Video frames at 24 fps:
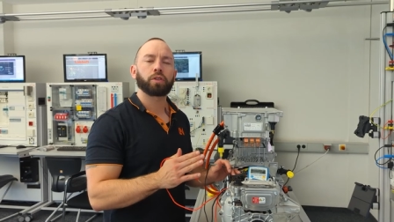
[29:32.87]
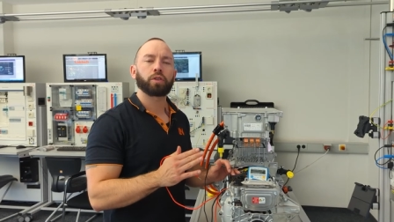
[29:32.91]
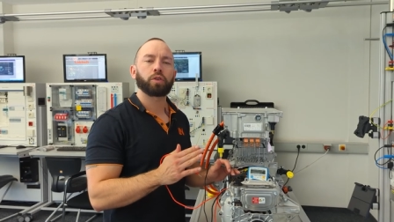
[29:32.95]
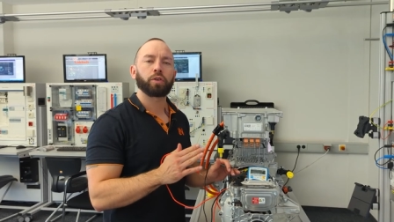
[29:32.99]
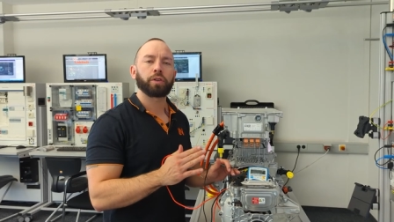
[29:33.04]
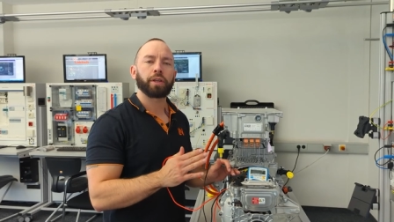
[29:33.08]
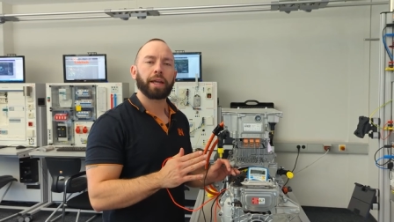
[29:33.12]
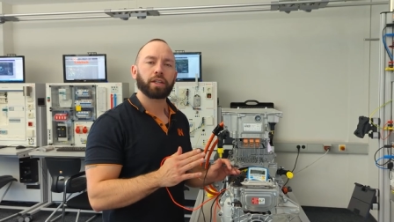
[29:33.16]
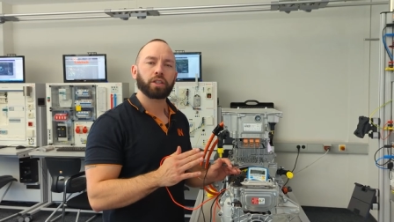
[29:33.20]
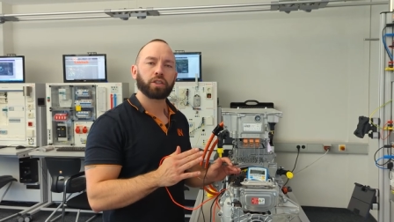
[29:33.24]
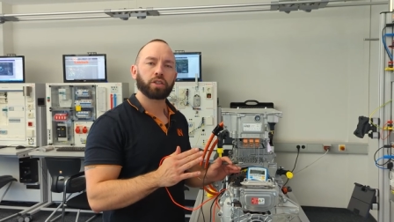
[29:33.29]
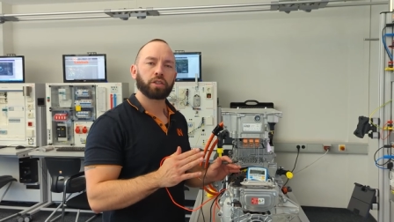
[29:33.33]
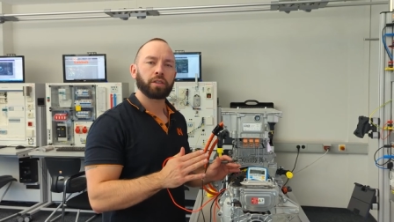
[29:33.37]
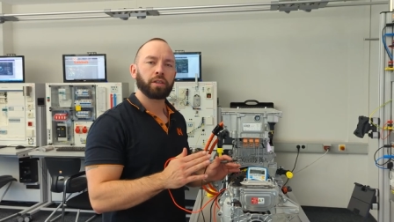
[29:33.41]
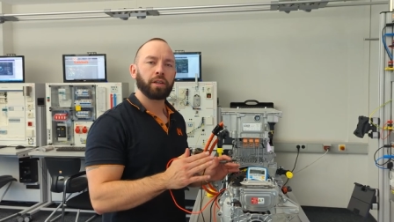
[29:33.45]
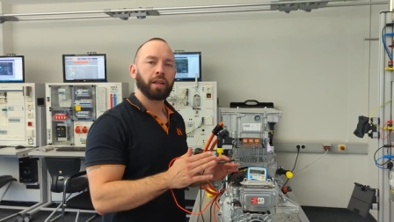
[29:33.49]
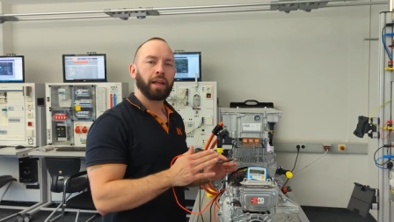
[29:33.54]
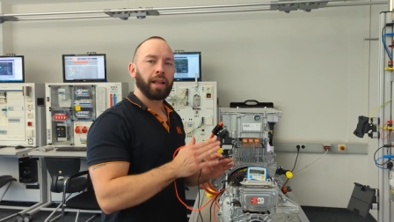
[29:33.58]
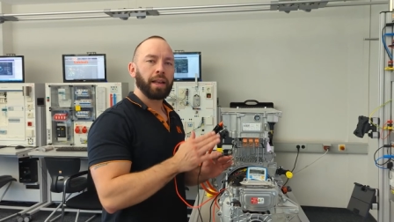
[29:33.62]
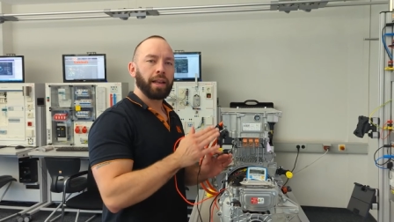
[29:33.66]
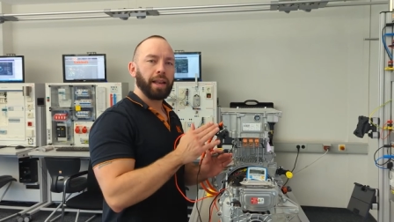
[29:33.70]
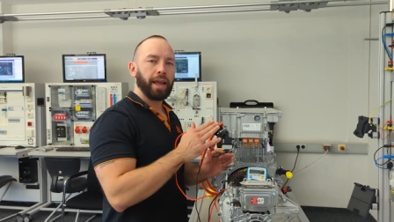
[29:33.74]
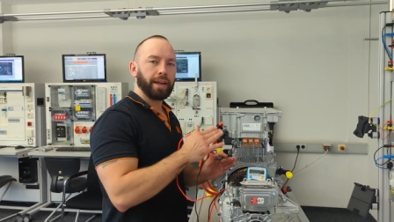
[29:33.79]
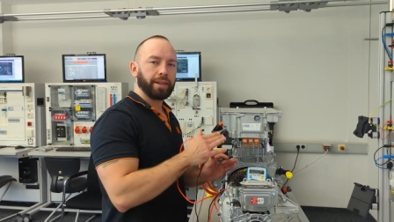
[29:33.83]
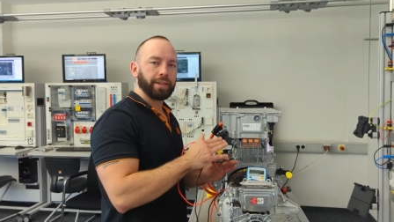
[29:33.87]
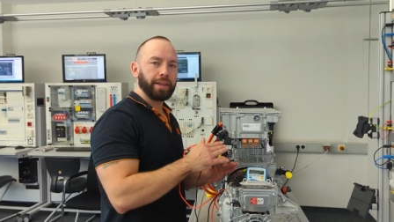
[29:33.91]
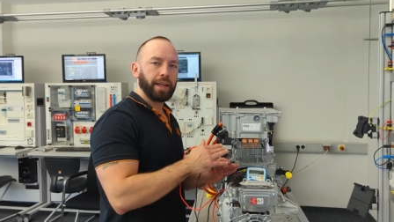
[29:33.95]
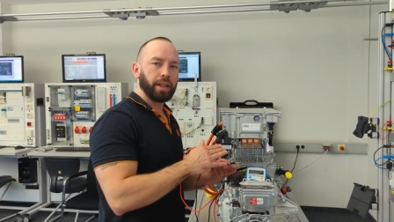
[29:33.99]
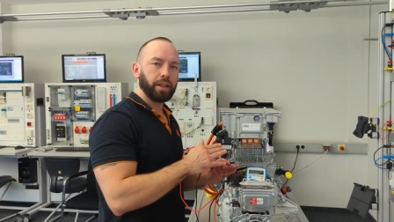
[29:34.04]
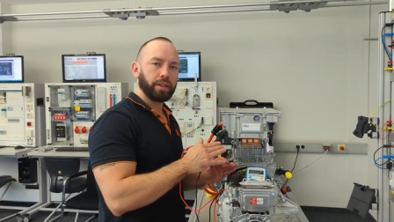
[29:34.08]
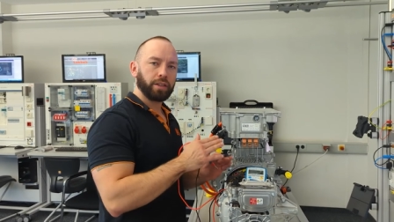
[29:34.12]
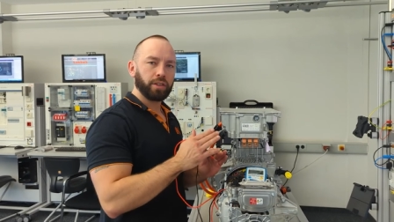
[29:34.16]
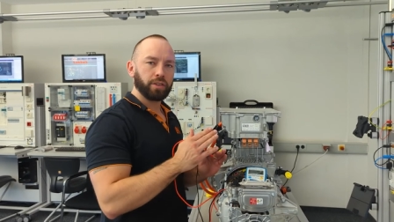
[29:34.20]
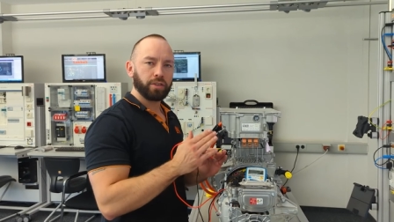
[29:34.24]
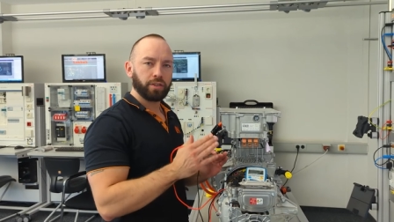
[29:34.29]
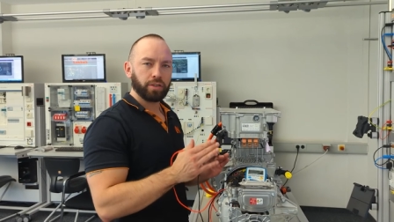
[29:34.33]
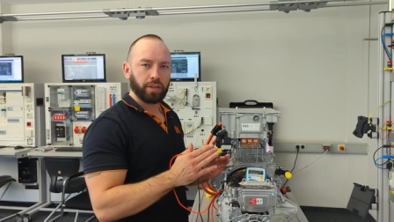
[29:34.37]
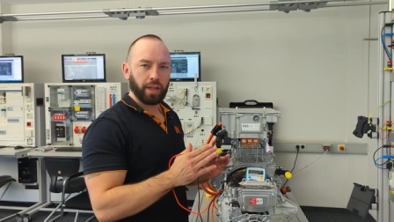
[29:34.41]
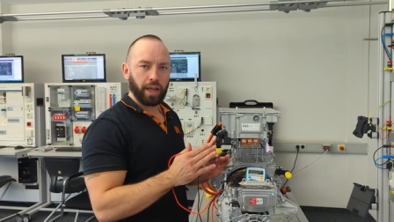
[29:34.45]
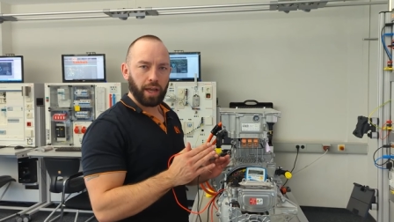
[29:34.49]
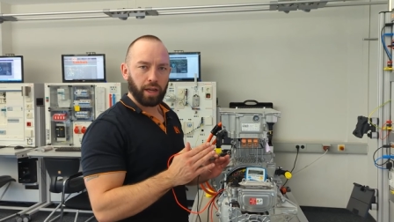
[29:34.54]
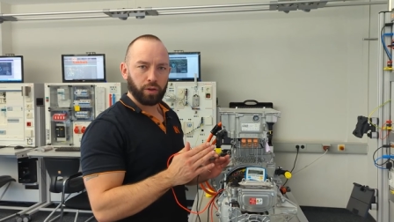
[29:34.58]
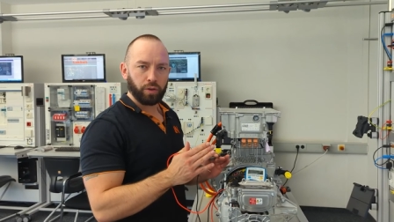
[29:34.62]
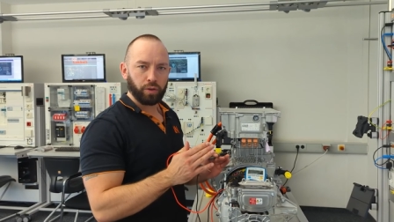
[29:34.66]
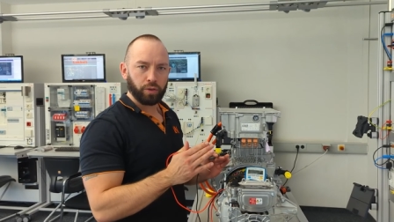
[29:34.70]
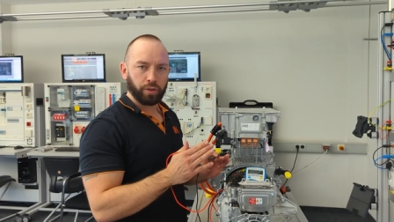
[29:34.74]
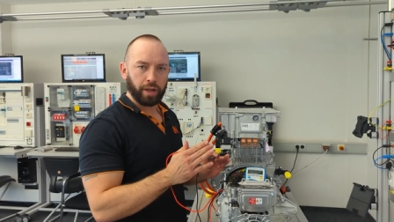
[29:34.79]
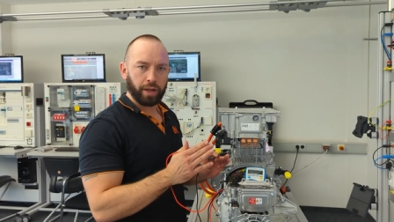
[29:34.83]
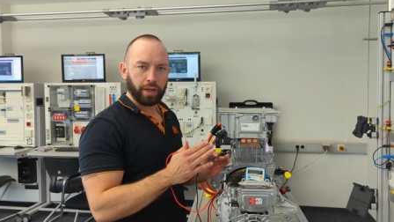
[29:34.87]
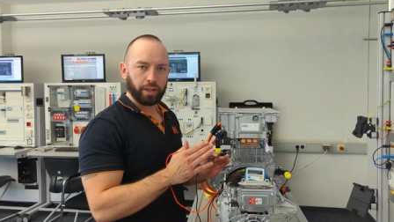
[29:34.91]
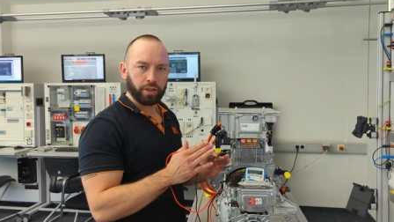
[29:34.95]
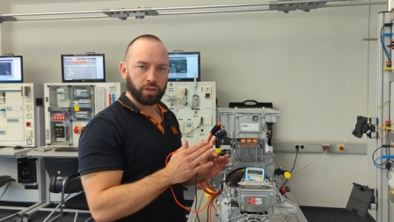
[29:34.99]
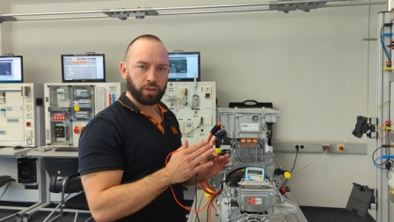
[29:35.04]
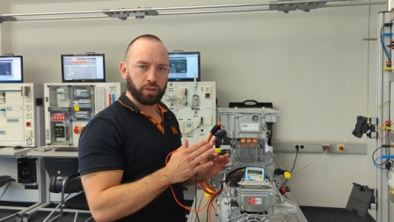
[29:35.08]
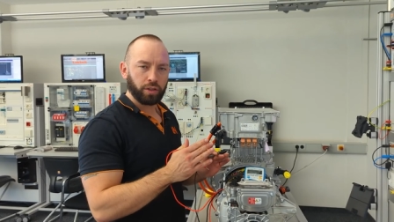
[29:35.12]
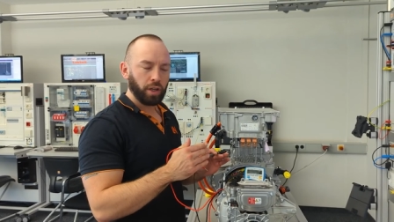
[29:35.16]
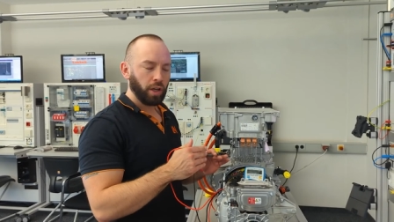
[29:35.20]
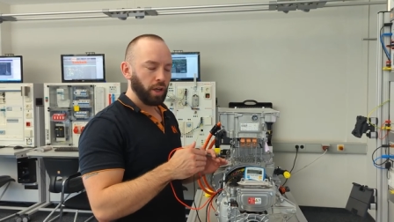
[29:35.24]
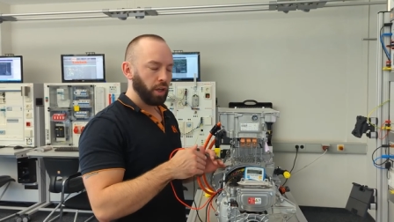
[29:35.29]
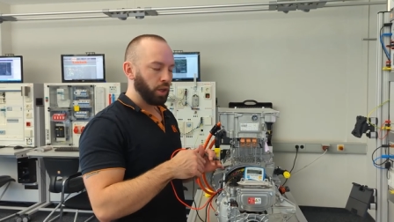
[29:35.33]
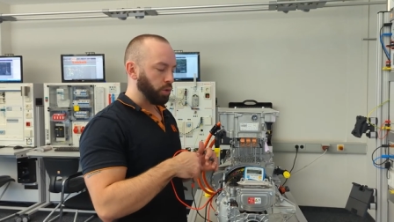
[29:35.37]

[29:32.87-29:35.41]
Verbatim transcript: connection, like delta and star connection,